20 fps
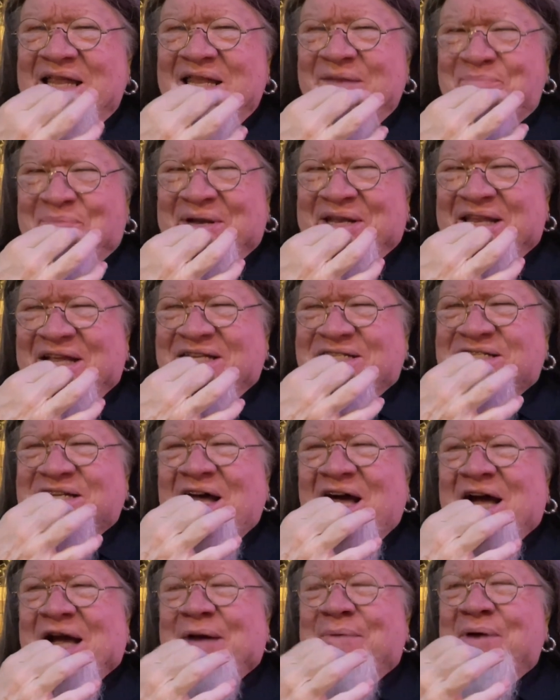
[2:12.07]
but let's
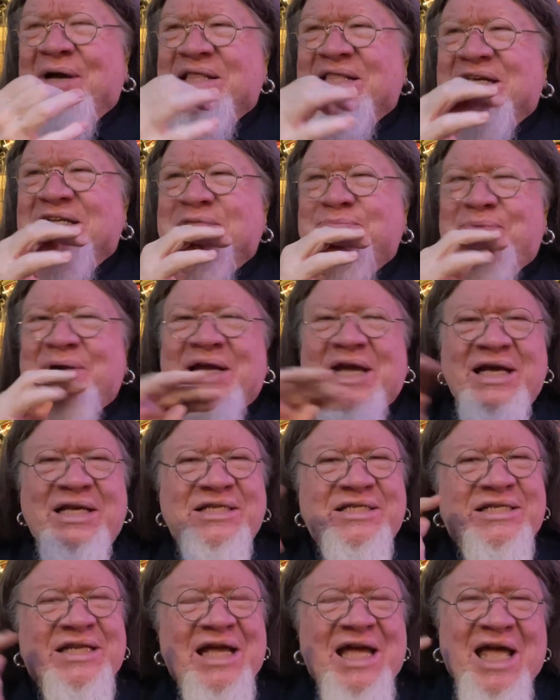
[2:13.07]
talk about this,
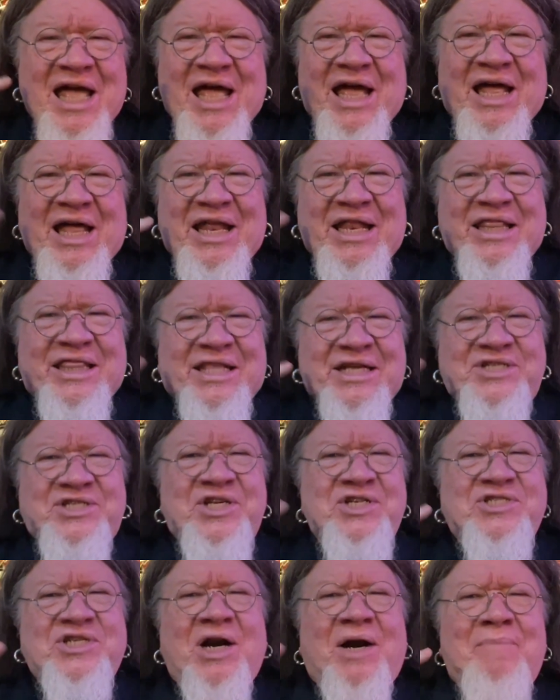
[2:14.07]
because this
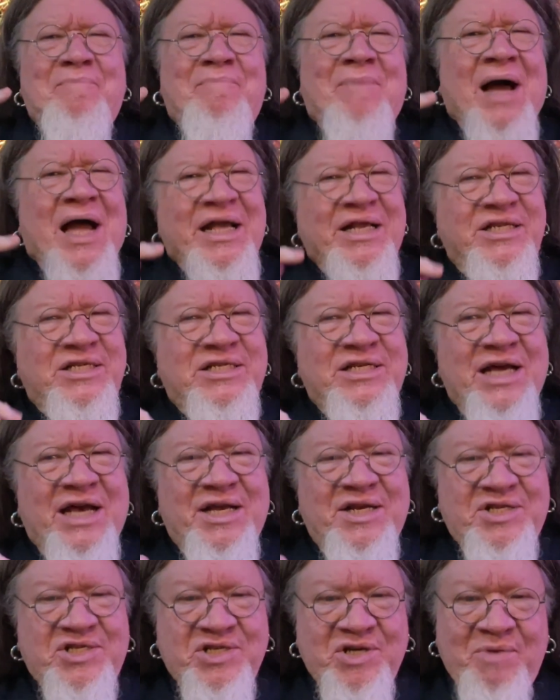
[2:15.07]
is our
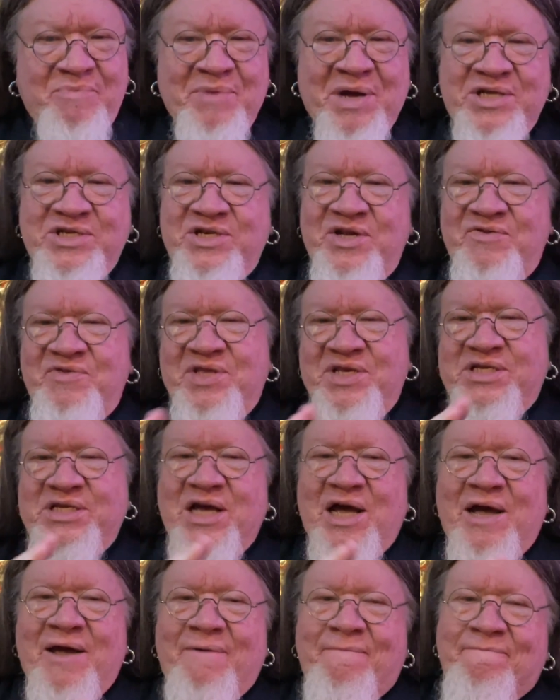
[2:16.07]
mindset so much at the
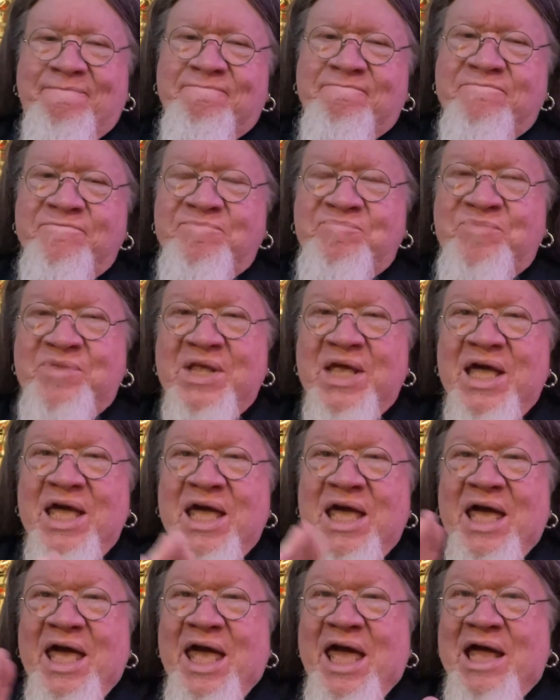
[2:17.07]
time.
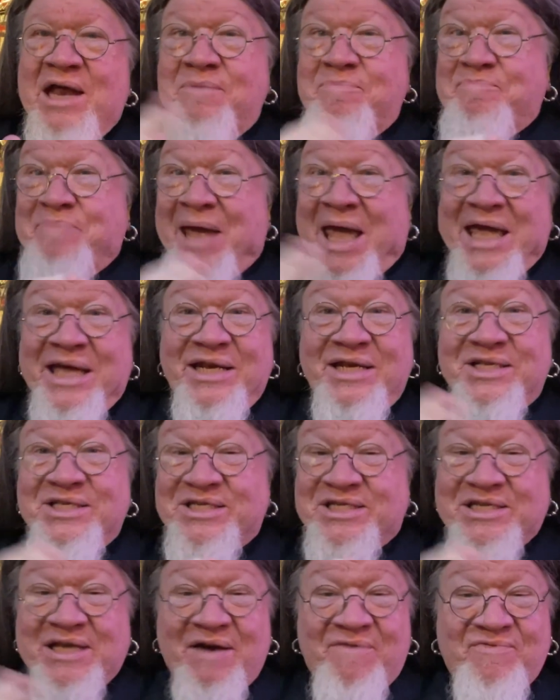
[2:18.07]
And pain and
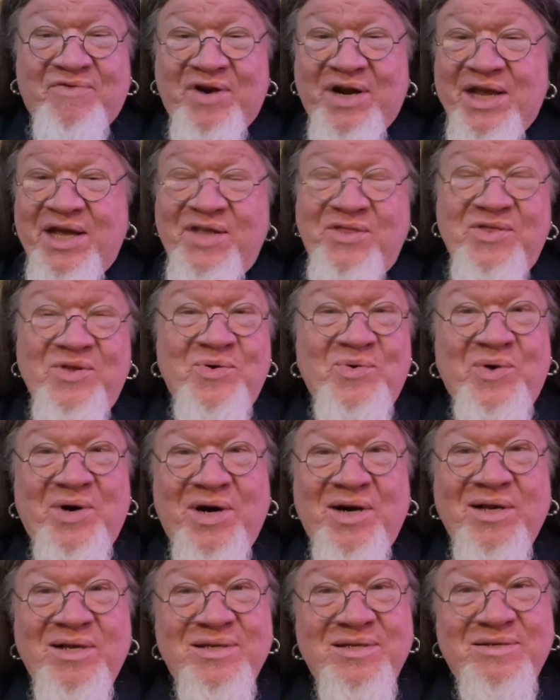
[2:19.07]
suffering in the
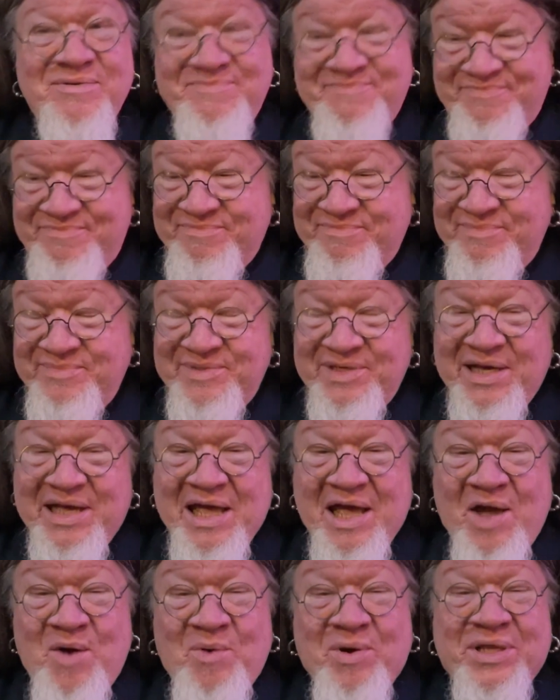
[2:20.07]
world.
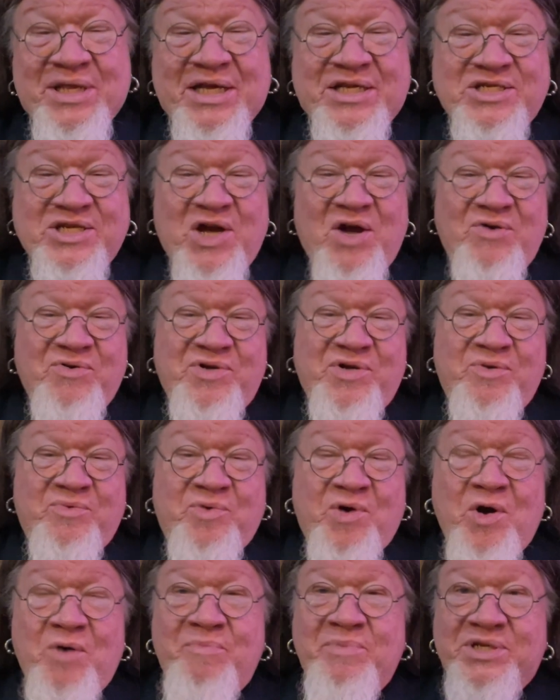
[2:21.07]
Well, let's go to
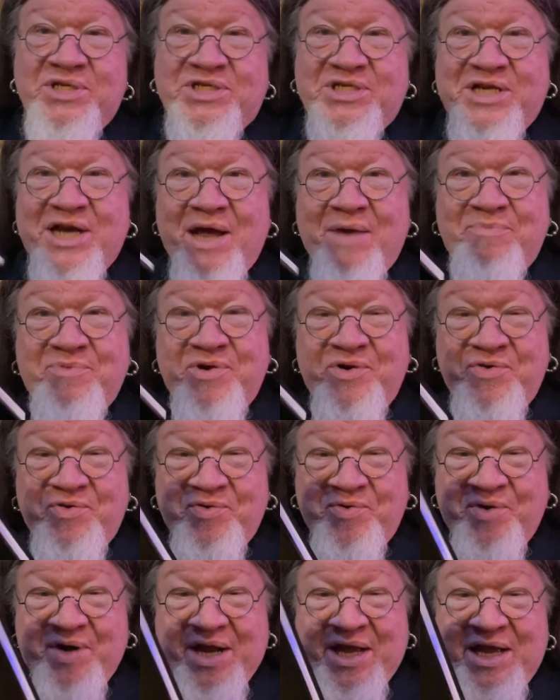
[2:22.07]
Romans chapter
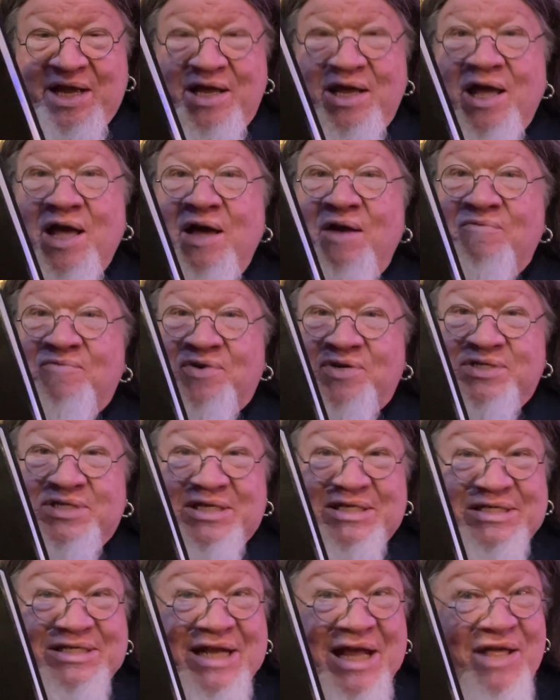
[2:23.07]
three,
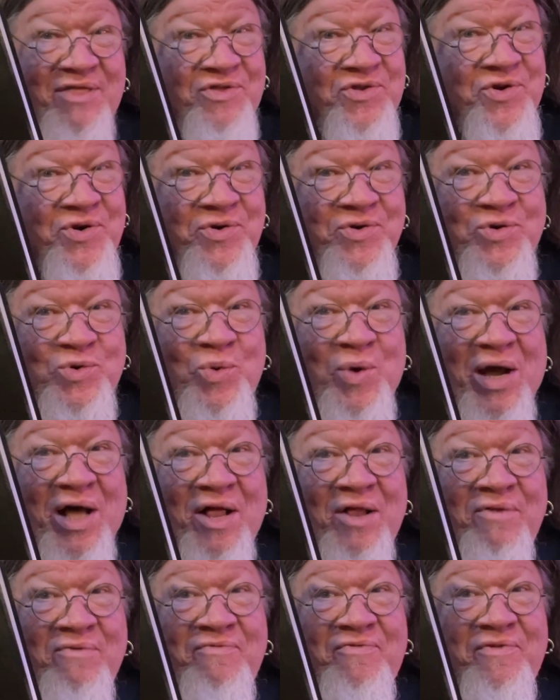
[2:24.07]
verses ten through
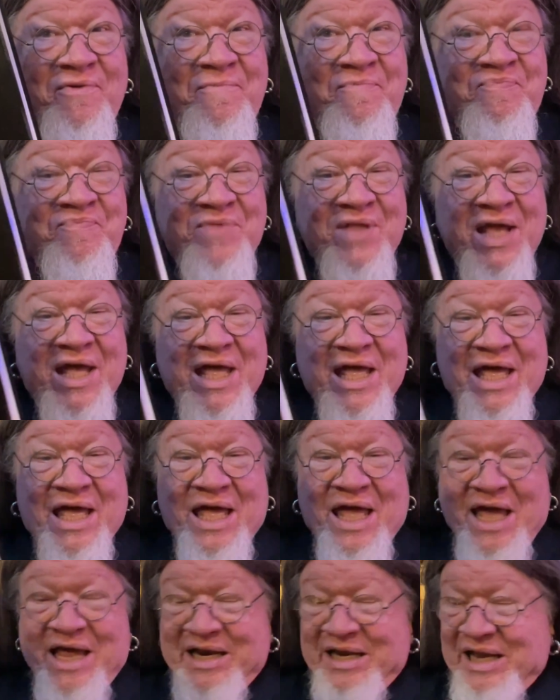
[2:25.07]
twelve.
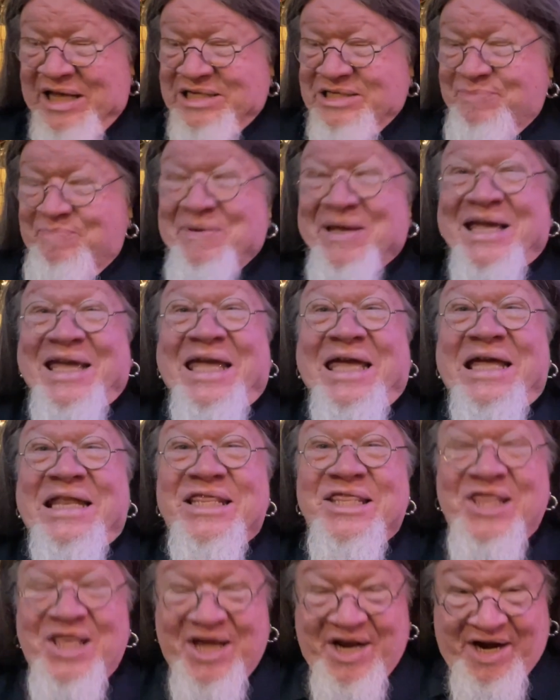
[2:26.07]
And let's
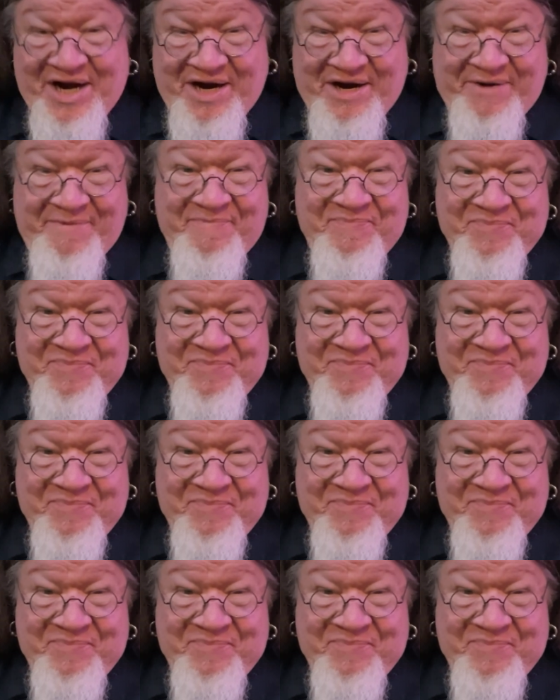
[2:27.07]
begin there.